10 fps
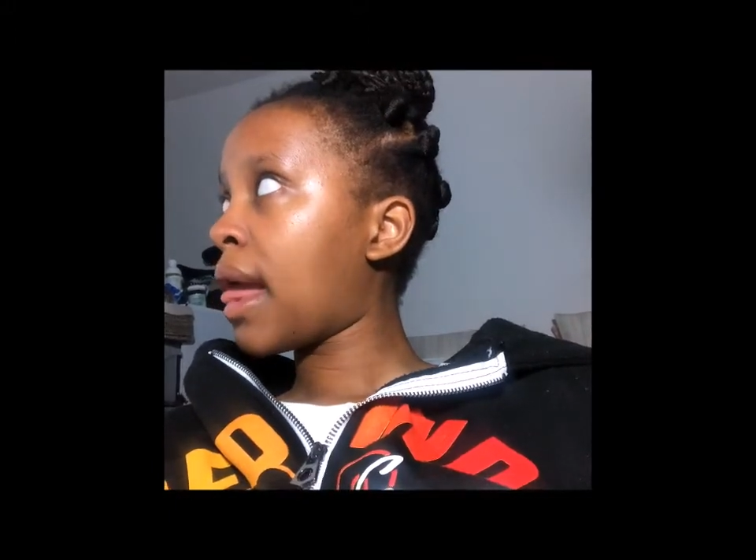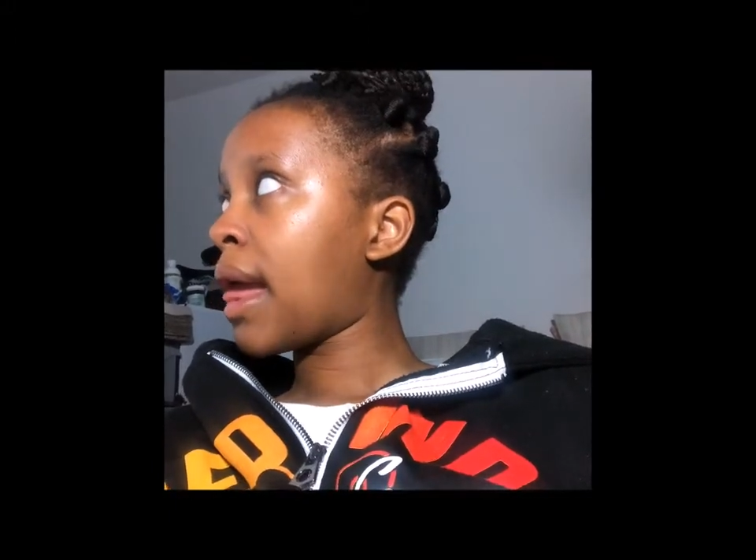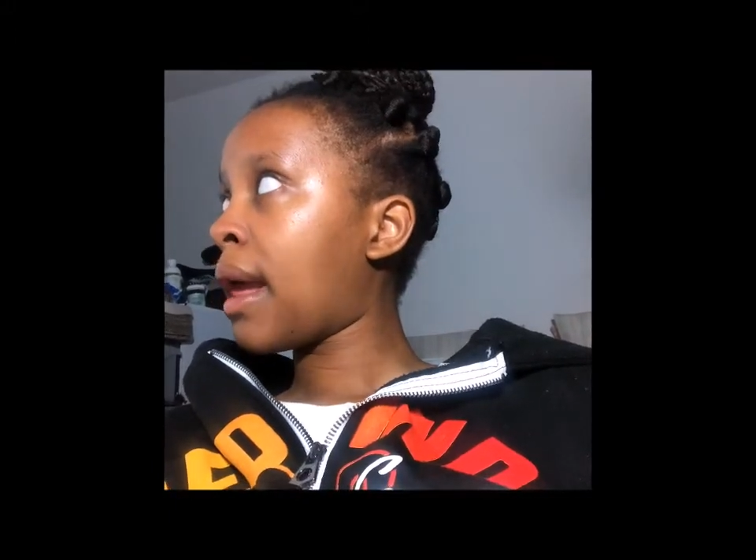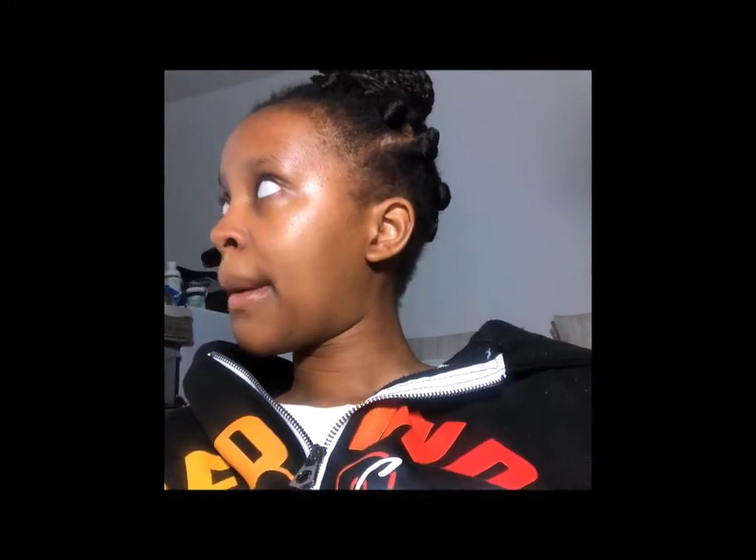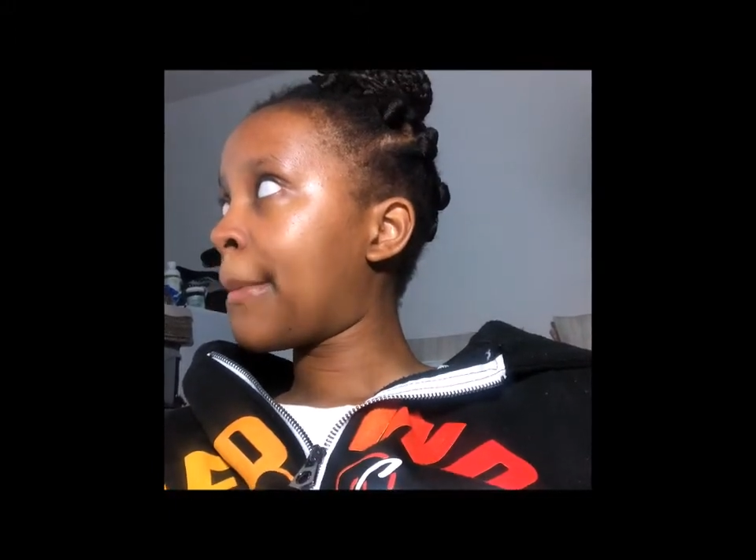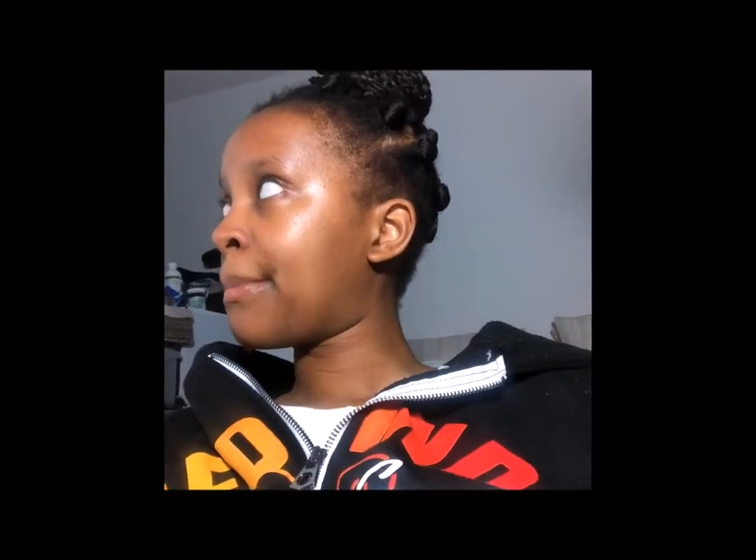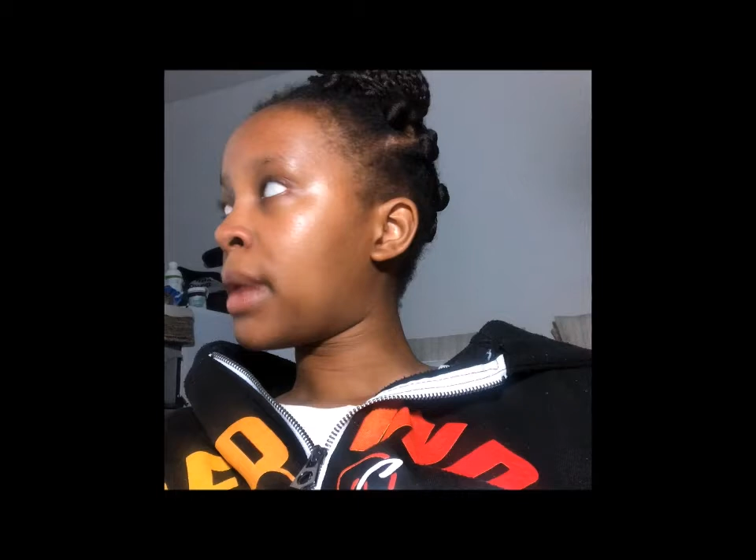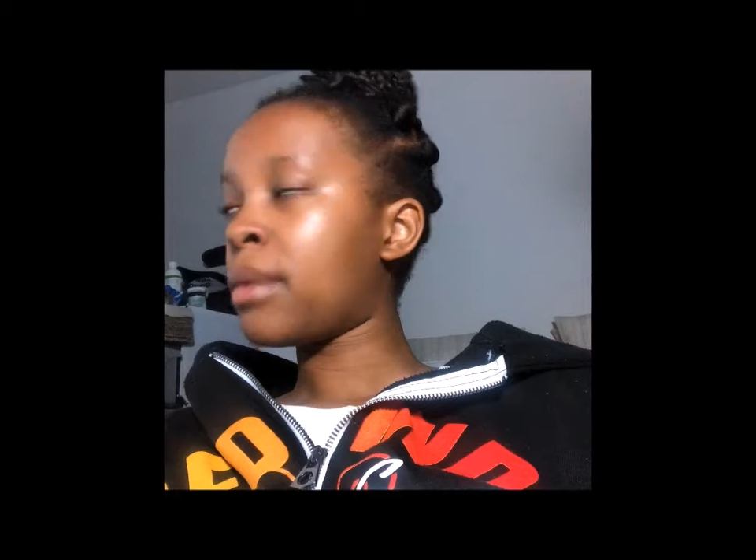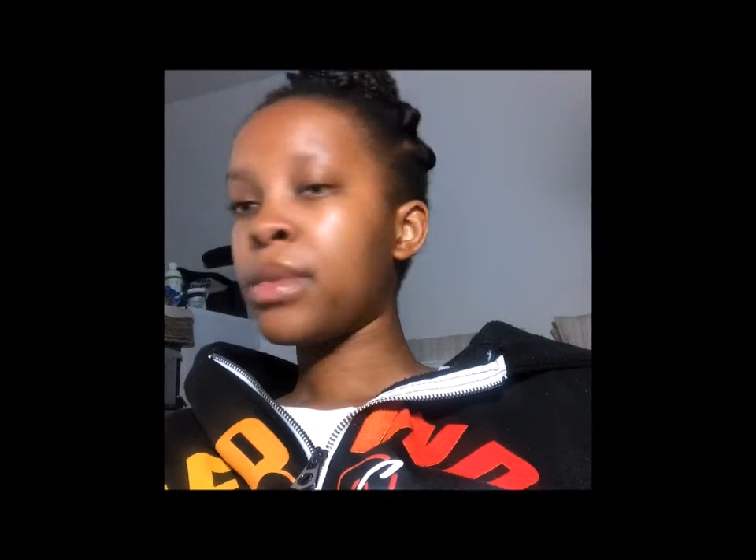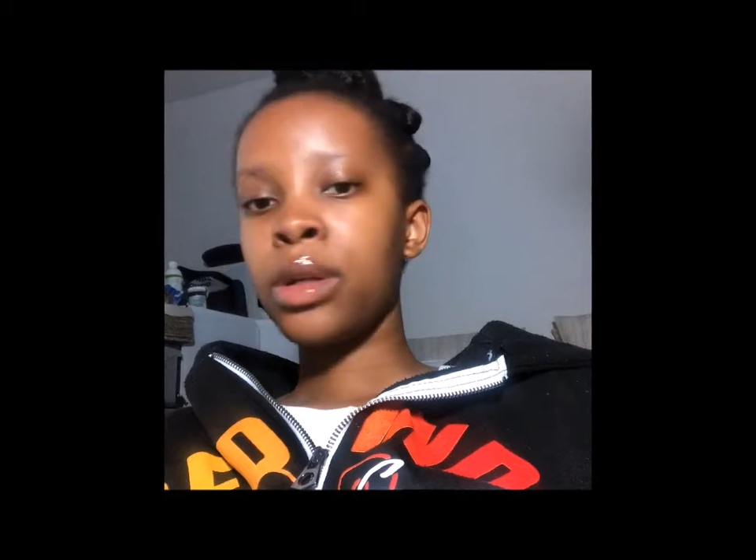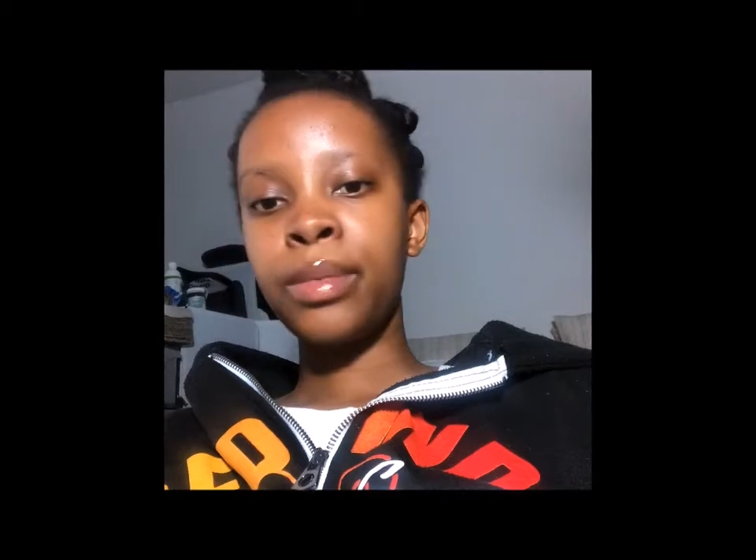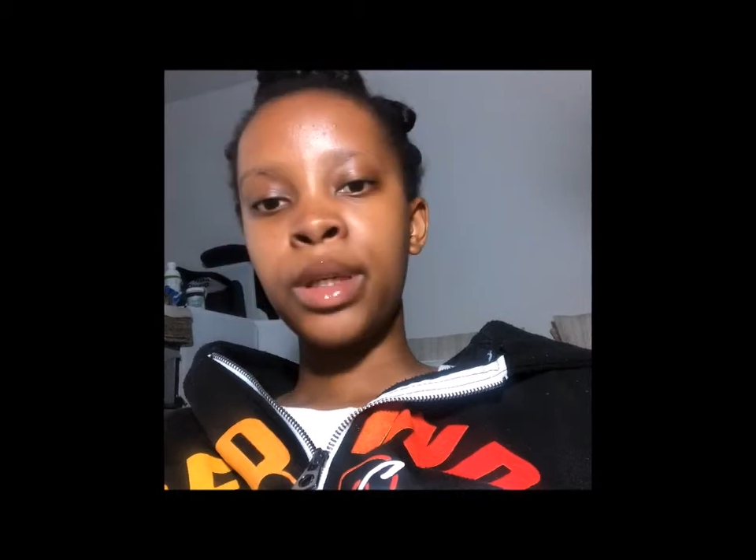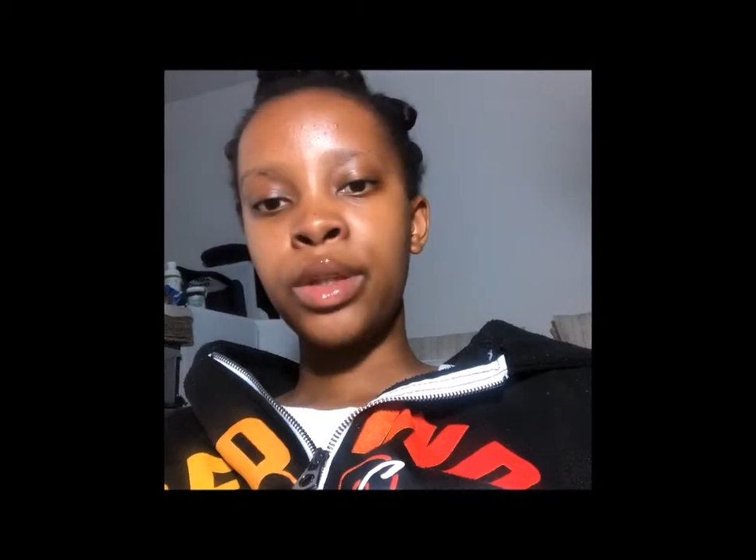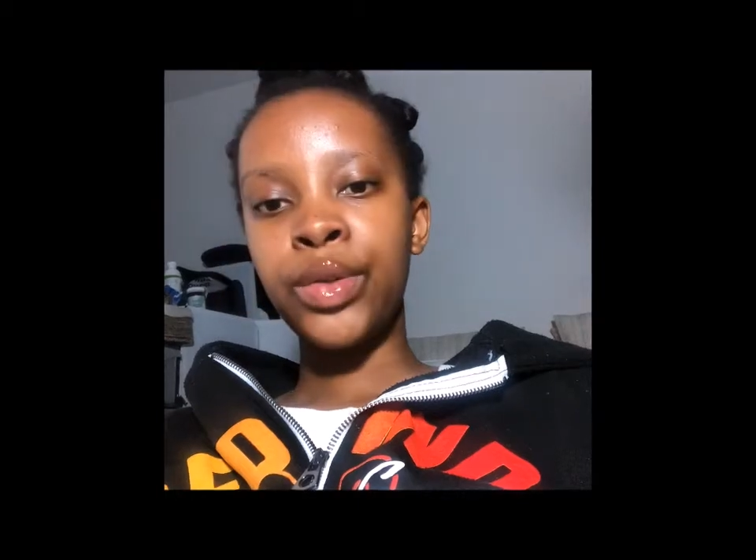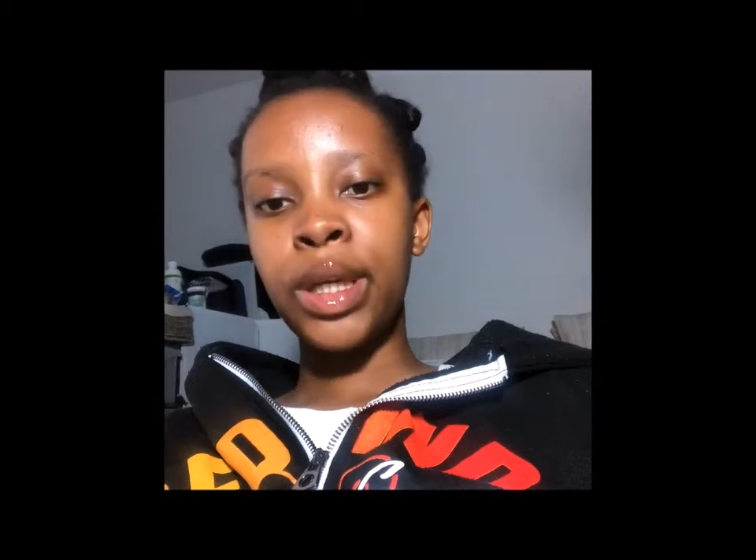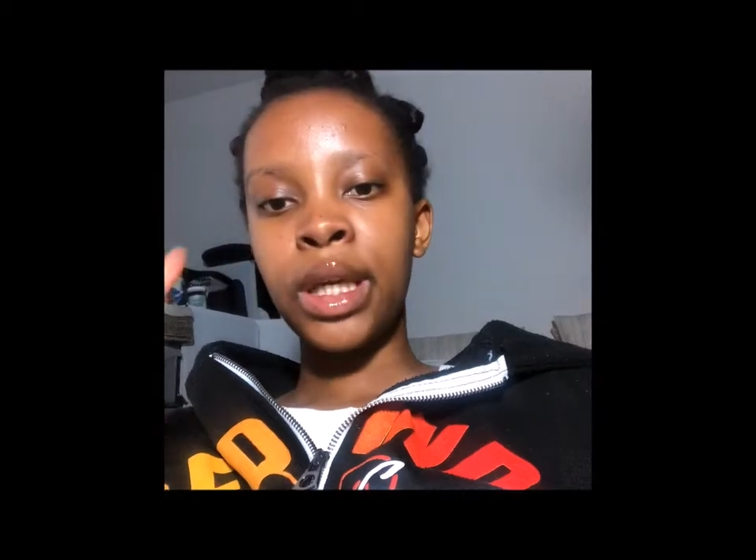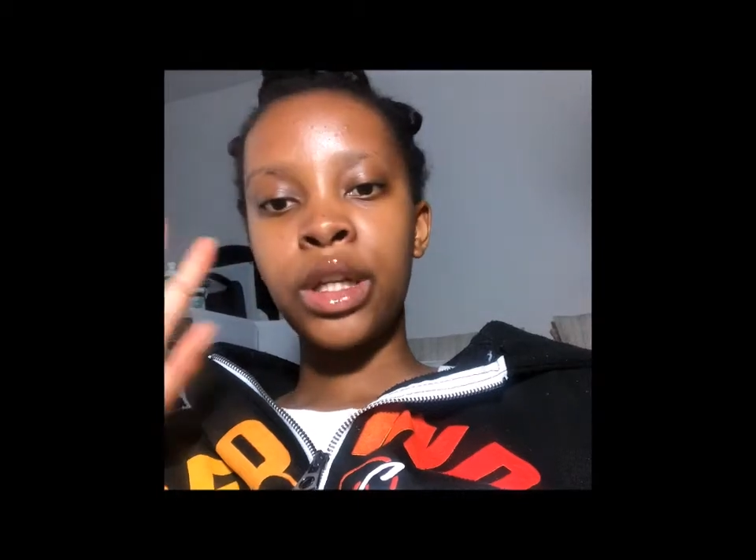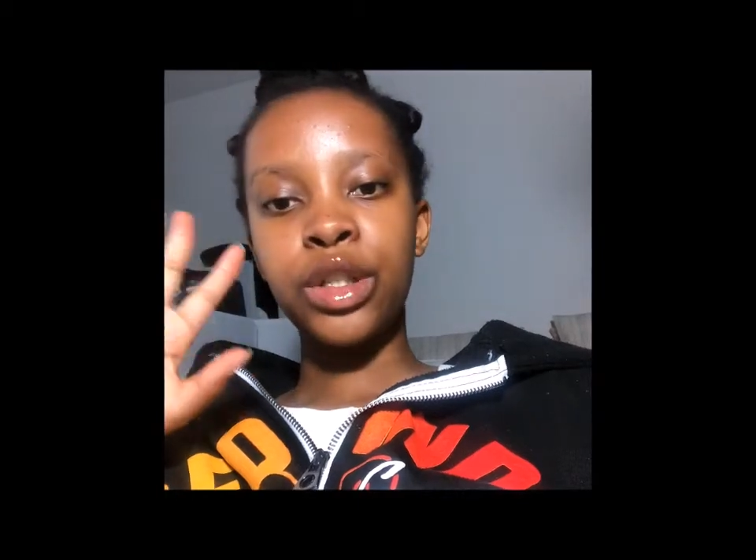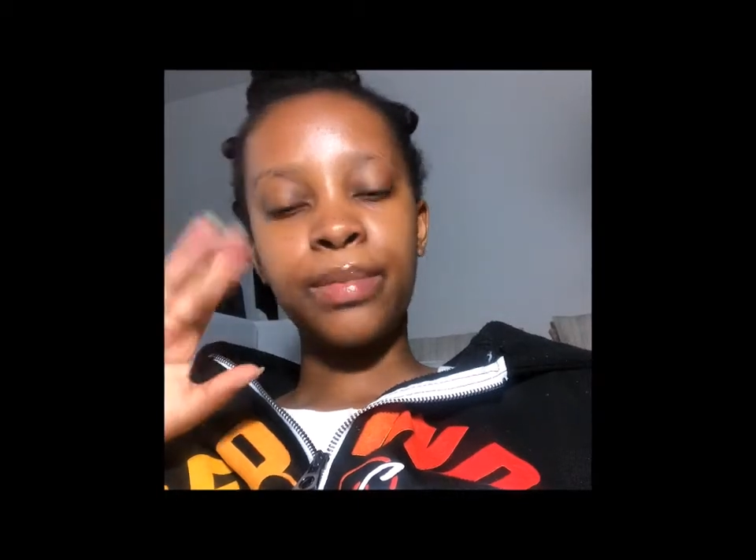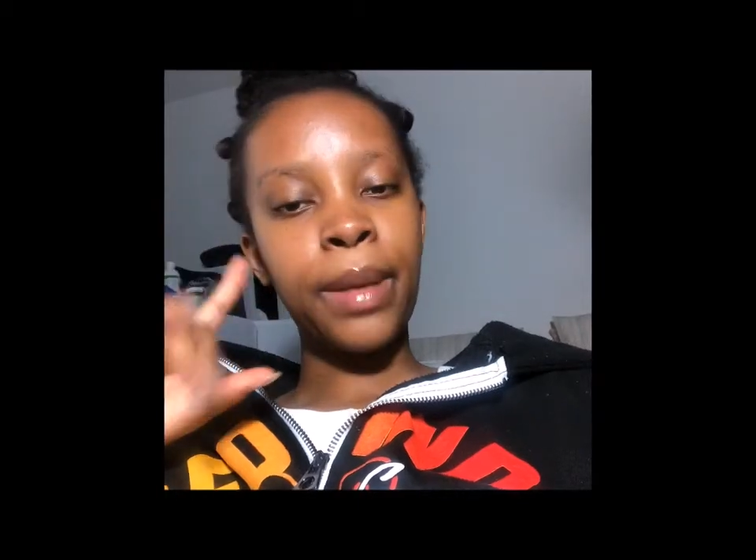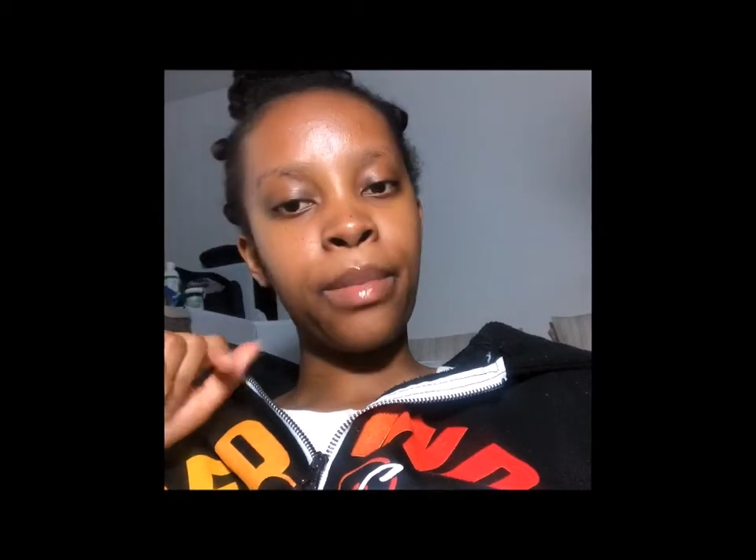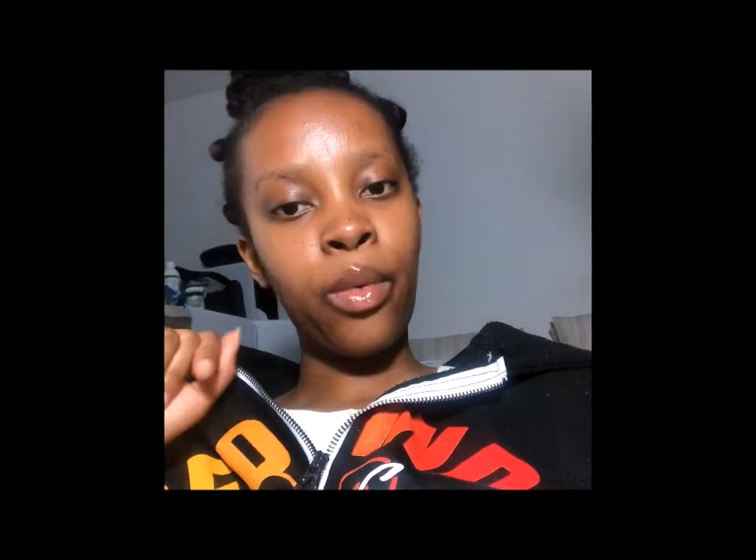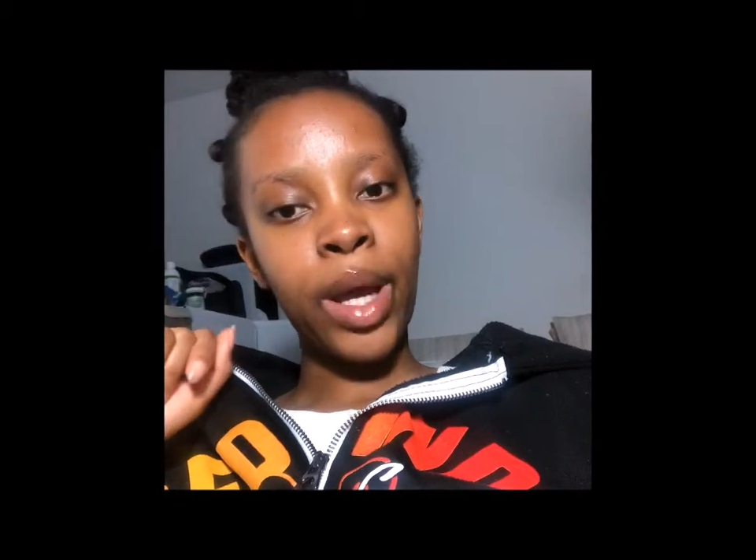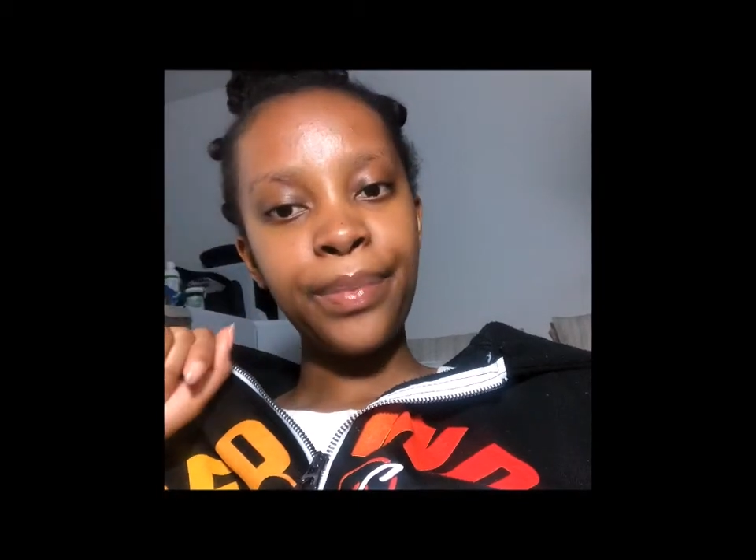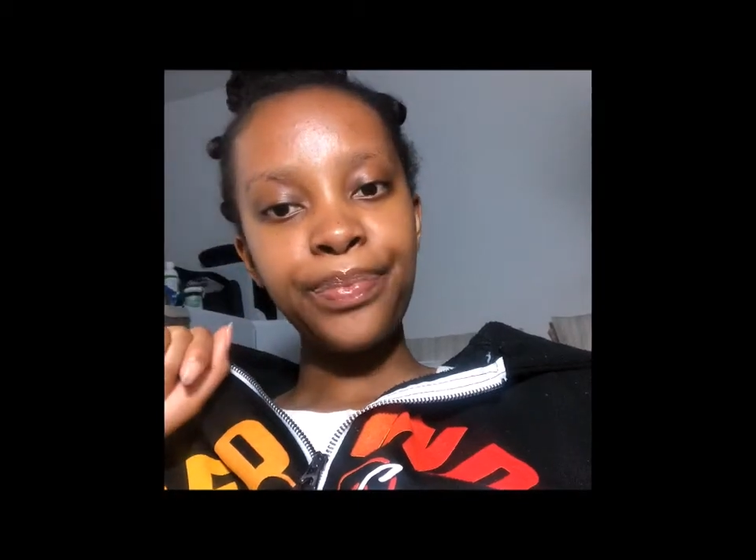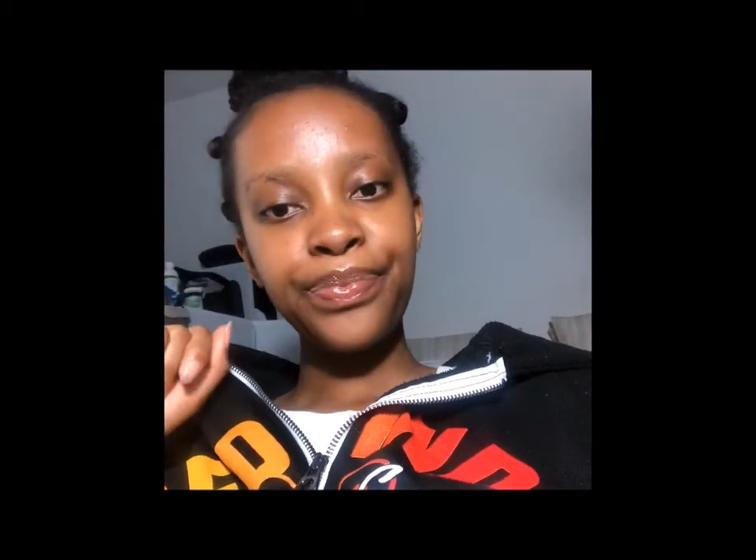I'm gonna be doing English paper 1